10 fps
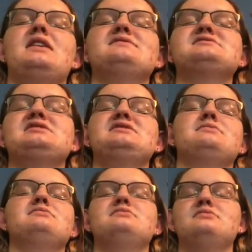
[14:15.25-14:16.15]
I've seen
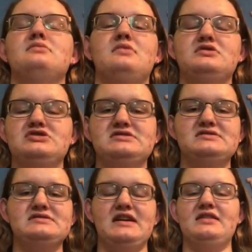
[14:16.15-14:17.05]
them
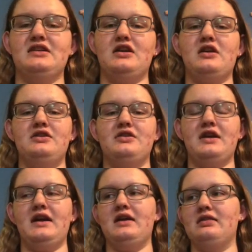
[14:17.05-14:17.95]
just stand there under
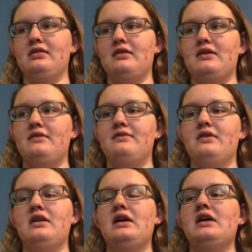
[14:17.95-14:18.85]
it and love
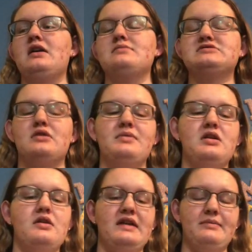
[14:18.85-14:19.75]
absorbing
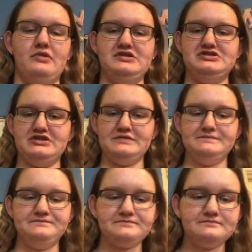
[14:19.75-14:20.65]
all that moisture.
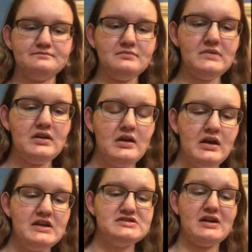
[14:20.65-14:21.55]

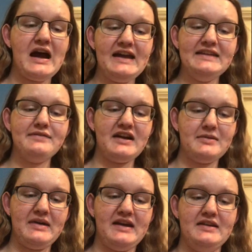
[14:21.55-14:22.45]
So highly
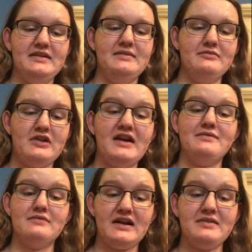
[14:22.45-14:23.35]
recommend
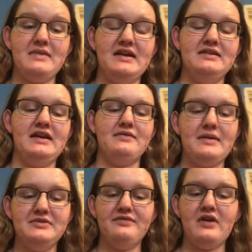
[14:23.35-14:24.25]
a
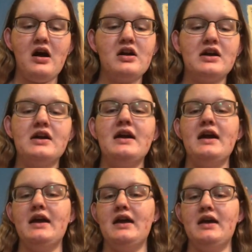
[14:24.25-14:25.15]
reptifogger
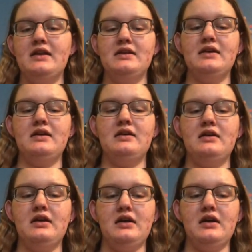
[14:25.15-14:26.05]
and
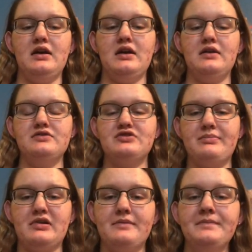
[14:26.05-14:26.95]
a
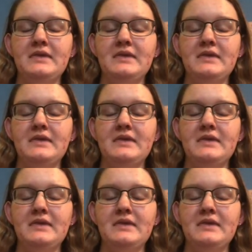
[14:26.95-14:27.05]
dripper.